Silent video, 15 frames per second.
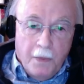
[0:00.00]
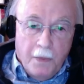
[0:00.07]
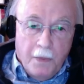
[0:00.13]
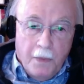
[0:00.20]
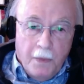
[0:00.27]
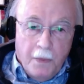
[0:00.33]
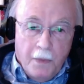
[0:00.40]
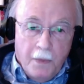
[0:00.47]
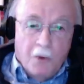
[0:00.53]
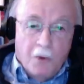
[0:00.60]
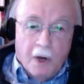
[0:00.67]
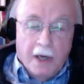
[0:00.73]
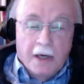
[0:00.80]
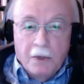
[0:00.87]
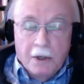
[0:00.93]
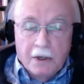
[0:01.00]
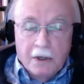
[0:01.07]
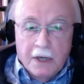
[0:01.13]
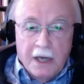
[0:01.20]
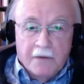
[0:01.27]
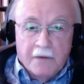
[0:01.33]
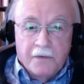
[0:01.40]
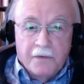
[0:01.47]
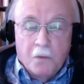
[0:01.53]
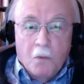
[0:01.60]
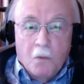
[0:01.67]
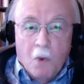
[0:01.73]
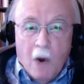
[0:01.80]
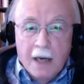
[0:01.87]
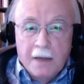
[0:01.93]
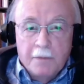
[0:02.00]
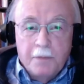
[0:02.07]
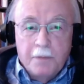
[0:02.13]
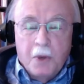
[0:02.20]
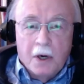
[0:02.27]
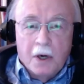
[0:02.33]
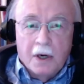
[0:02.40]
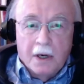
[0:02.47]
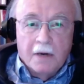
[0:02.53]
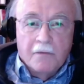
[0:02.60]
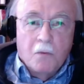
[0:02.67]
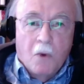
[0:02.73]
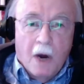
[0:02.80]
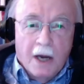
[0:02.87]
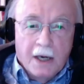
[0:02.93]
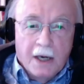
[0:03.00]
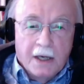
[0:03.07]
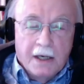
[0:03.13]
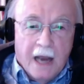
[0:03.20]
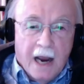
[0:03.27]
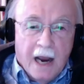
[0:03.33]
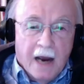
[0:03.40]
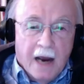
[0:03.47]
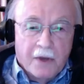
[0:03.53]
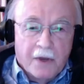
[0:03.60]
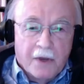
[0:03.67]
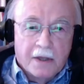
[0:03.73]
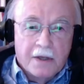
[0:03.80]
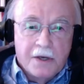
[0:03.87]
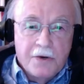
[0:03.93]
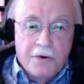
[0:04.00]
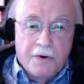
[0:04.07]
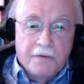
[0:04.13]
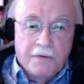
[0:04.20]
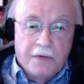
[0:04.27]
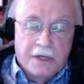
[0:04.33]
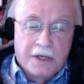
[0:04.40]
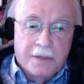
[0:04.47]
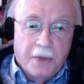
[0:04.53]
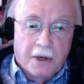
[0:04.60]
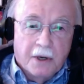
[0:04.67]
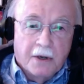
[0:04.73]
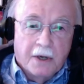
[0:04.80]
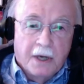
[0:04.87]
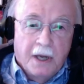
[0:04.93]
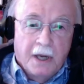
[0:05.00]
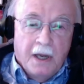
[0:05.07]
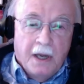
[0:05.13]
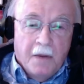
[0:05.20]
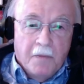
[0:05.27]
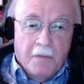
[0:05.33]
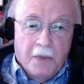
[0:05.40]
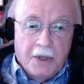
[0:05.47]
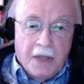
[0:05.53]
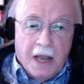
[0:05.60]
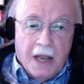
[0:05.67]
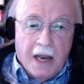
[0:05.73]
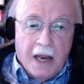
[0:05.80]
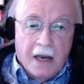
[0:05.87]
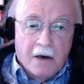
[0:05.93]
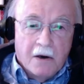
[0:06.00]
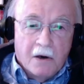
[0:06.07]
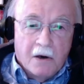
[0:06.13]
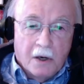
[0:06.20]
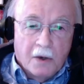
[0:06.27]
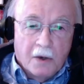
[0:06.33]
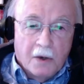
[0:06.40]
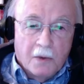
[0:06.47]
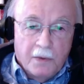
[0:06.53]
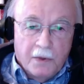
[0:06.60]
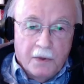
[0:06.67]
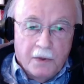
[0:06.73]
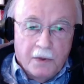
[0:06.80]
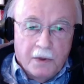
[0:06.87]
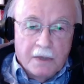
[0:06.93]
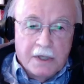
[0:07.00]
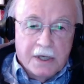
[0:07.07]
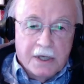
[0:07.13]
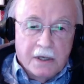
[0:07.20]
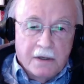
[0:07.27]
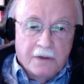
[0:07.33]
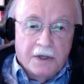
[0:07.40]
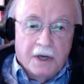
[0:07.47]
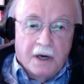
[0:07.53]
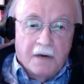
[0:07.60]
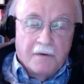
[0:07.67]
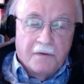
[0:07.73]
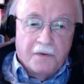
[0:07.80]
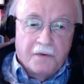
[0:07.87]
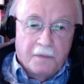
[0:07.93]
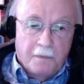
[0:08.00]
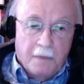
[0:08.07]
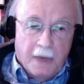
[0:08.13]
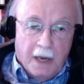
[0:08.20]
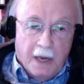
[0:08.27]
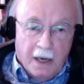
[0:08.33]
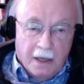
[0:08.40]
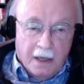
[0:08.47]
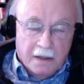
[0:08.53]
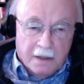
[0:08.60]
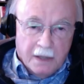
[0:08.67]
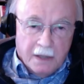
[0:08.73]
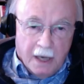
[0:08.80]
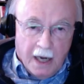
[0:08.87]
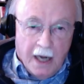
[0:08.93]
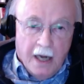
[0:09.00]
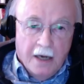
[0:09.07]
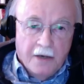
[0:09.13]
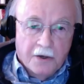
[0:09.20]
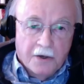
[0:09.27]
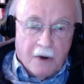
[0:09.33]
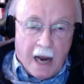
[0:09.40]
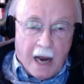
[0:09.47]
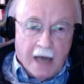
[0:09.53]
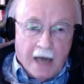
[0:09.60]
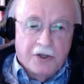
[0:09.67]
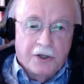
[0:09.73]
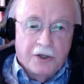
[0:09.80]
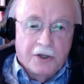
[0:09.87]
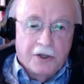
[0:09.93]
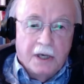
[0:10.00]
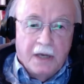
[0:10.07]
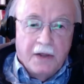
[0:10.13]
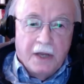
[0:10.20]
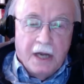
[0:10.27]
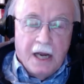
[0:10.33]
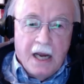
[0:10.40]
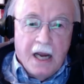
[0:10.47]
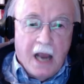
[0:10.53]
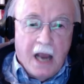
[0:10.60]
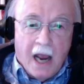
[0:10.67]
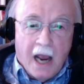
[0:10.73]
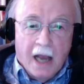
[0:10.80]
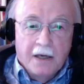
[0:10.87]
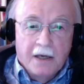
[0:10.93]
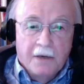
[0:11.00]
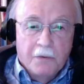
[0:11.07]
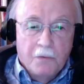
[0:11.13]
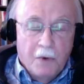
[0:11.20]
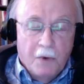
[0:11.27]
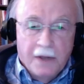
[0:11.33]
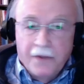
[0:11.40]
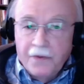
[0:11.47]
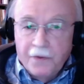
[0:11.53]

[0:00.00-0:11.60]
Each one, we only have one part of one now. The other two have disappeared, but they are the result of interaction that he had with